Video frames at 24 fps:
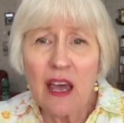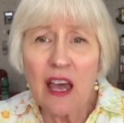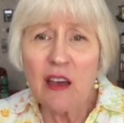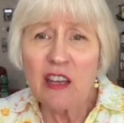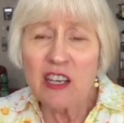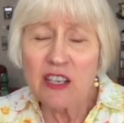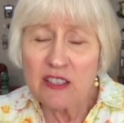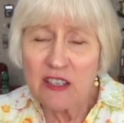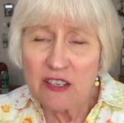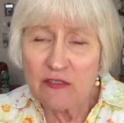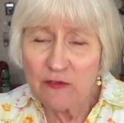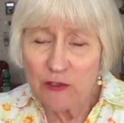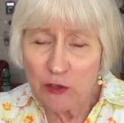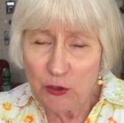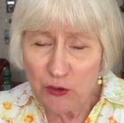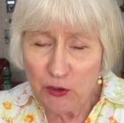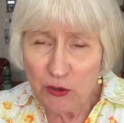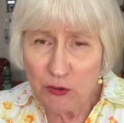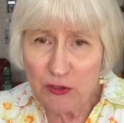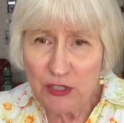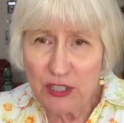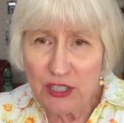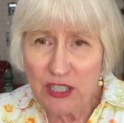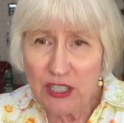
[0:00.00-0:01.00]
a
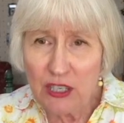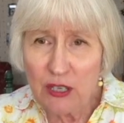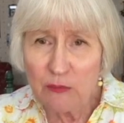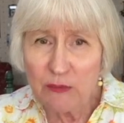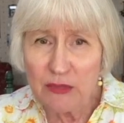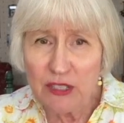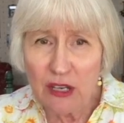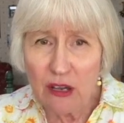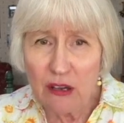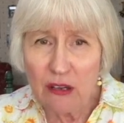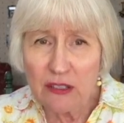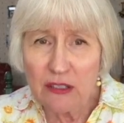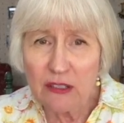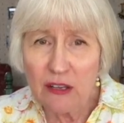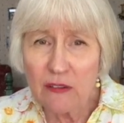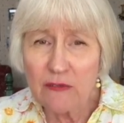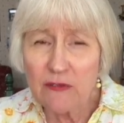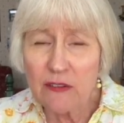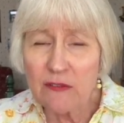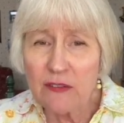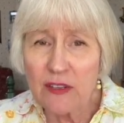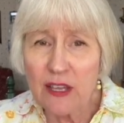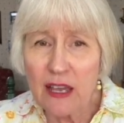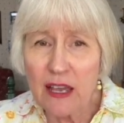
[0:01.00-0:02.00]
cruise ship docked
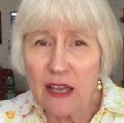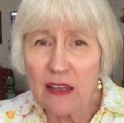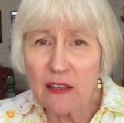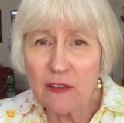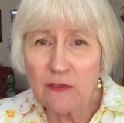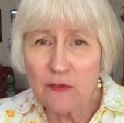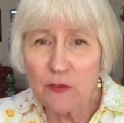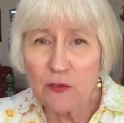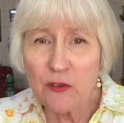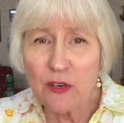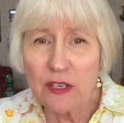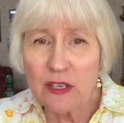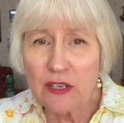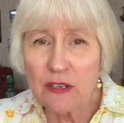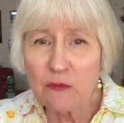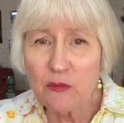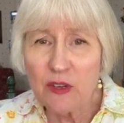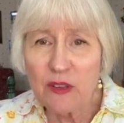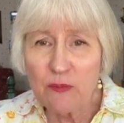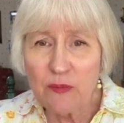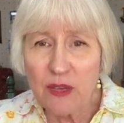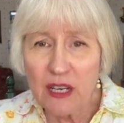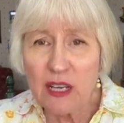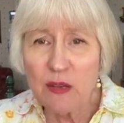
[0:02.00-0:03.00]
off of California
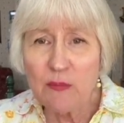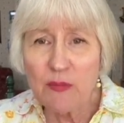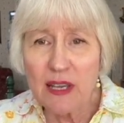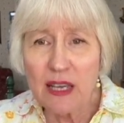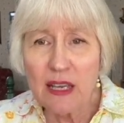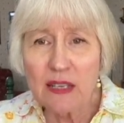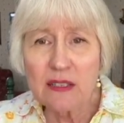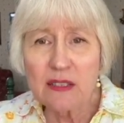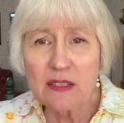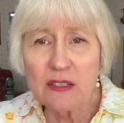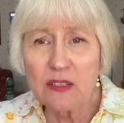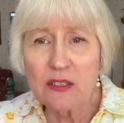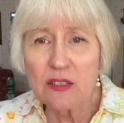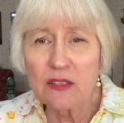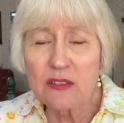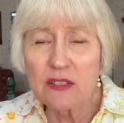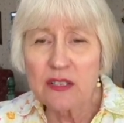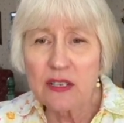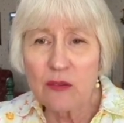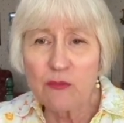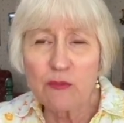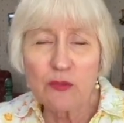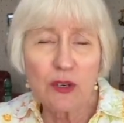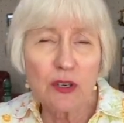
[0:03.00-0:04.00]
with many
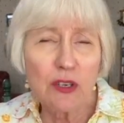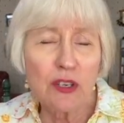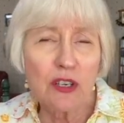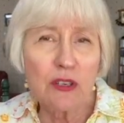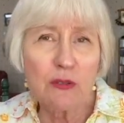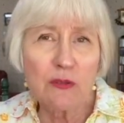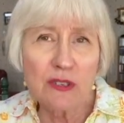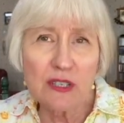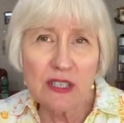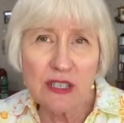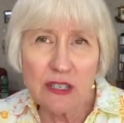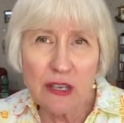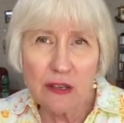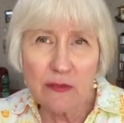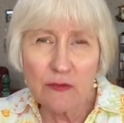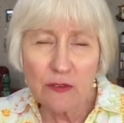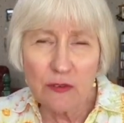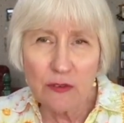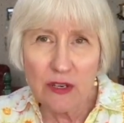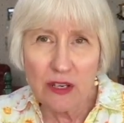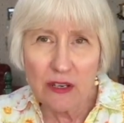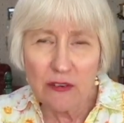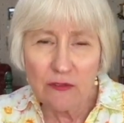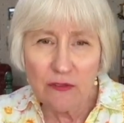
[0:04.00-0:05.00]
passengers on board who were
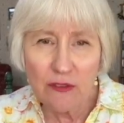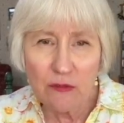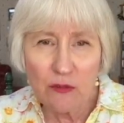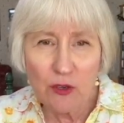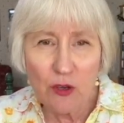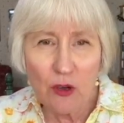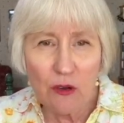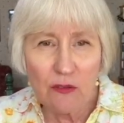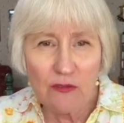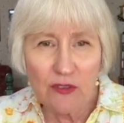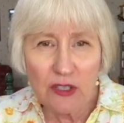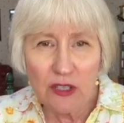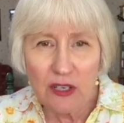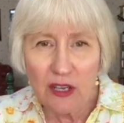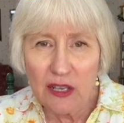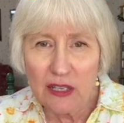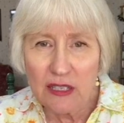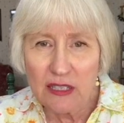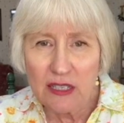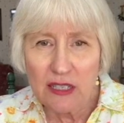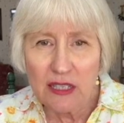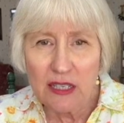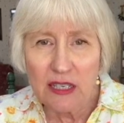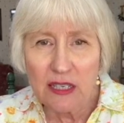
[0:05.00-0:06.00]
suffering from
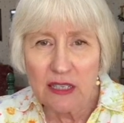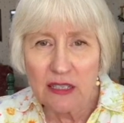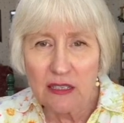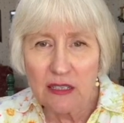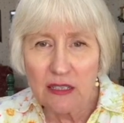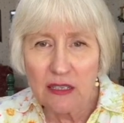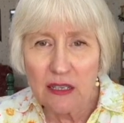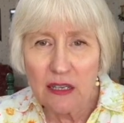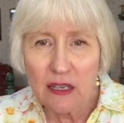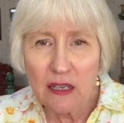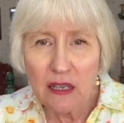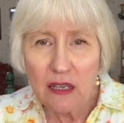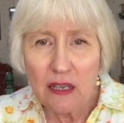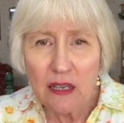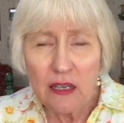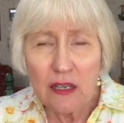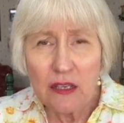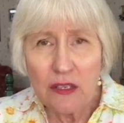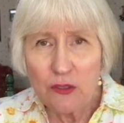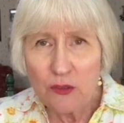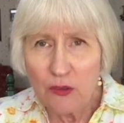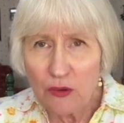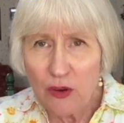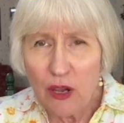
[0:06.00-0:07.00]
COVID-19.
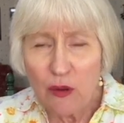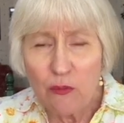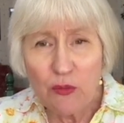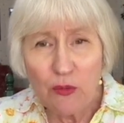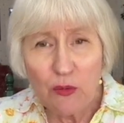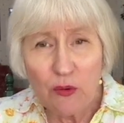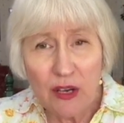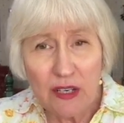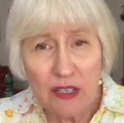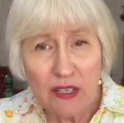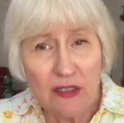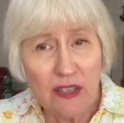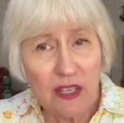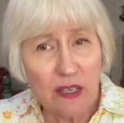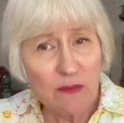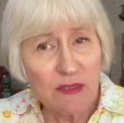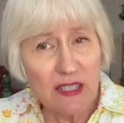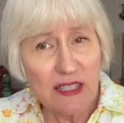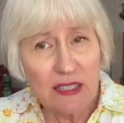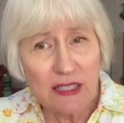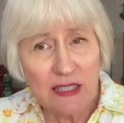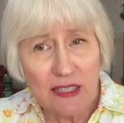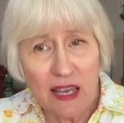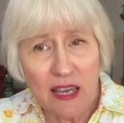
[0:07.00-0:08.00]
Trump wanted them
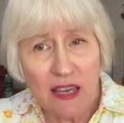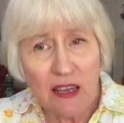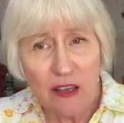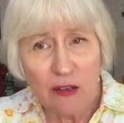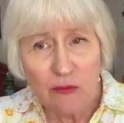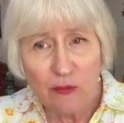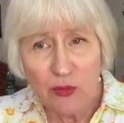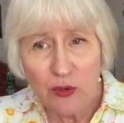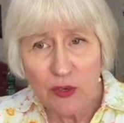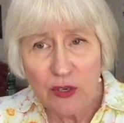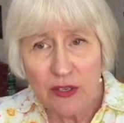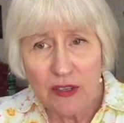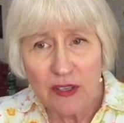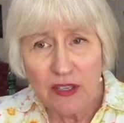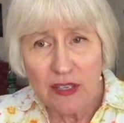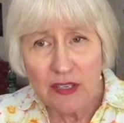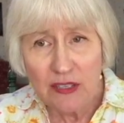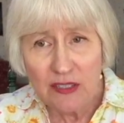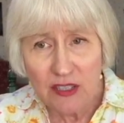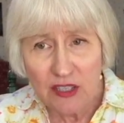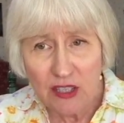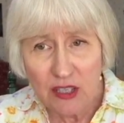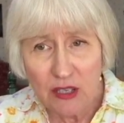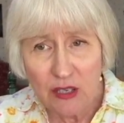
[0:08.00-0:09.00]
to stay on board
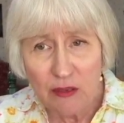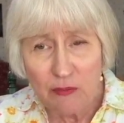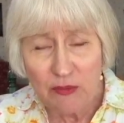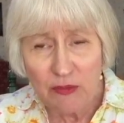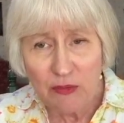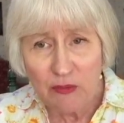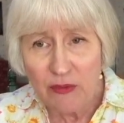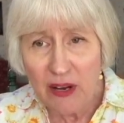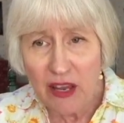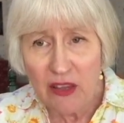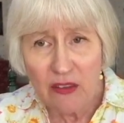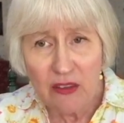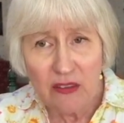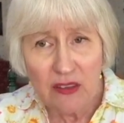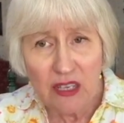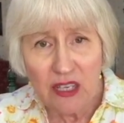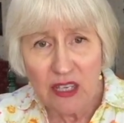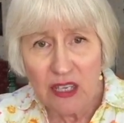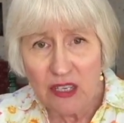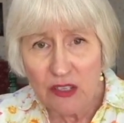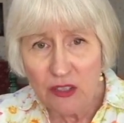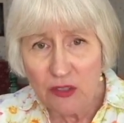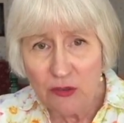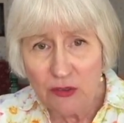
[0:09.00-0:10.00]
this ship rather than
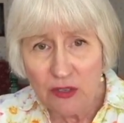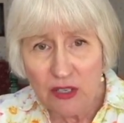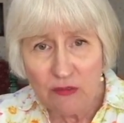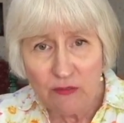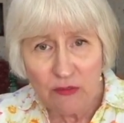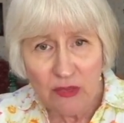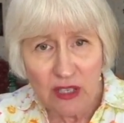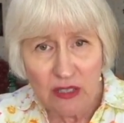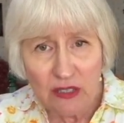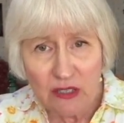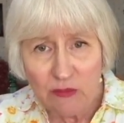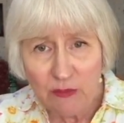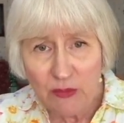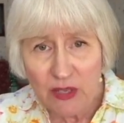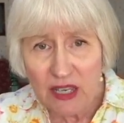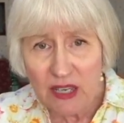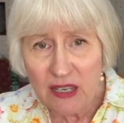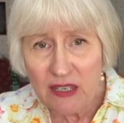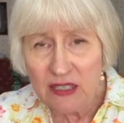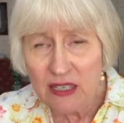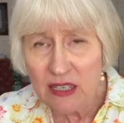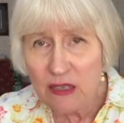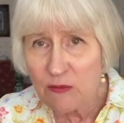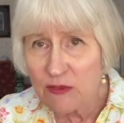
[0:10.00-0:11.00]
get treatment
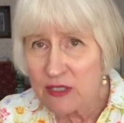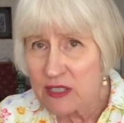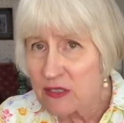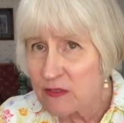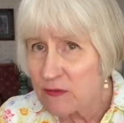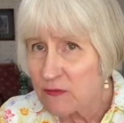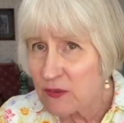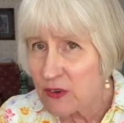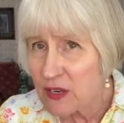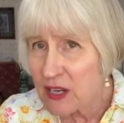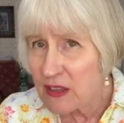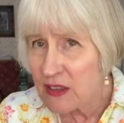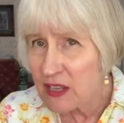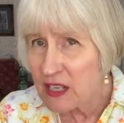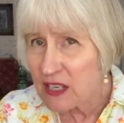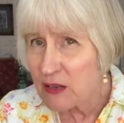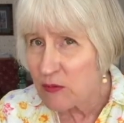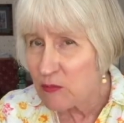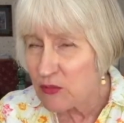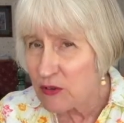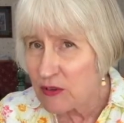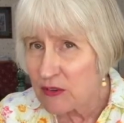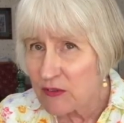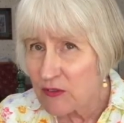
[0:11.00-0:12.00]
because he was afraid the
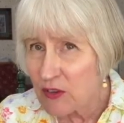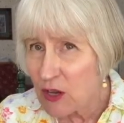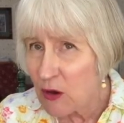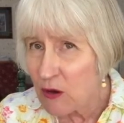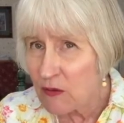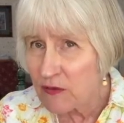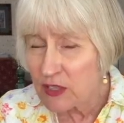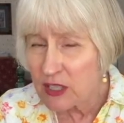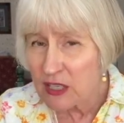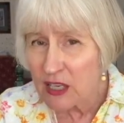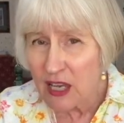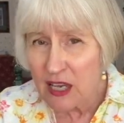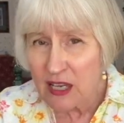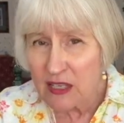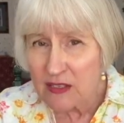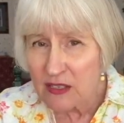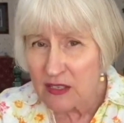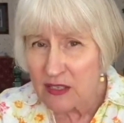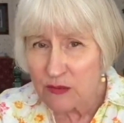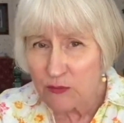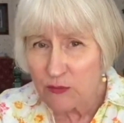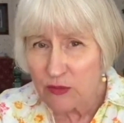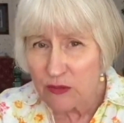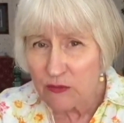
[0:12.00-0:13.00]
number of COVID
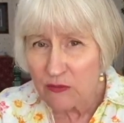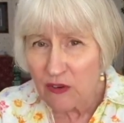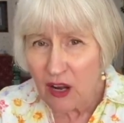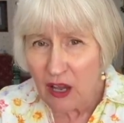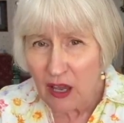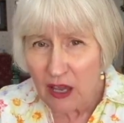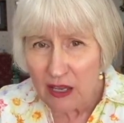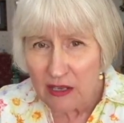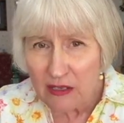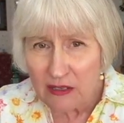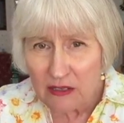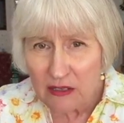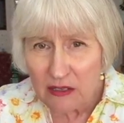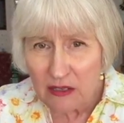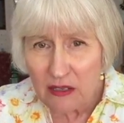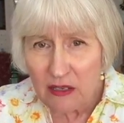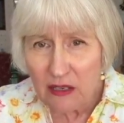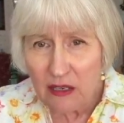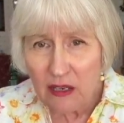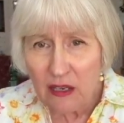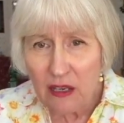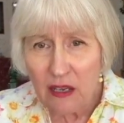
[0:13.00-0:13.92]
cases would rise,